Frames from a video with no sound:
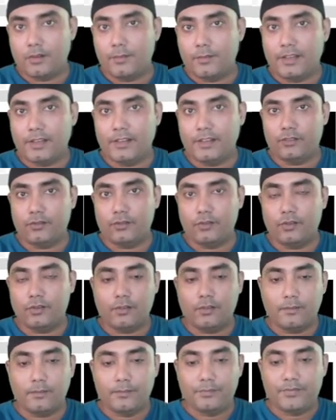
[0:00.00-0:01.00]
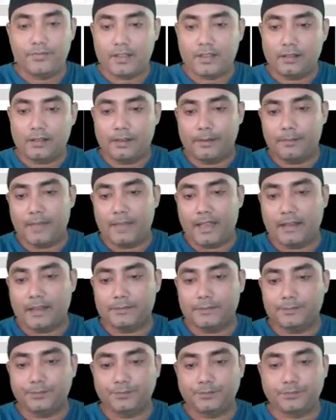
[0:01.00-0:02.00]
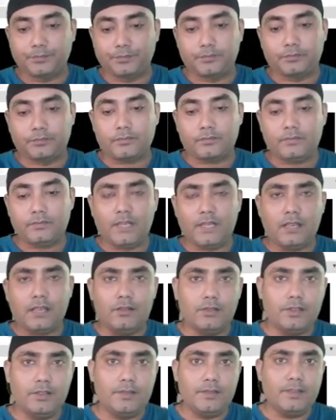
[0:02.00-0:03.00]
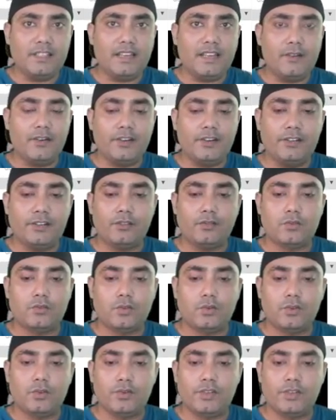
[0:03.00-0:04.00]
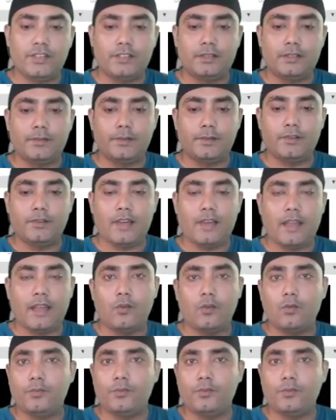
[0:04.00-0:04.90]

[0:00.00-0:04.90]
into your ClickBank. So this much I wanted to show you in this video. I hope you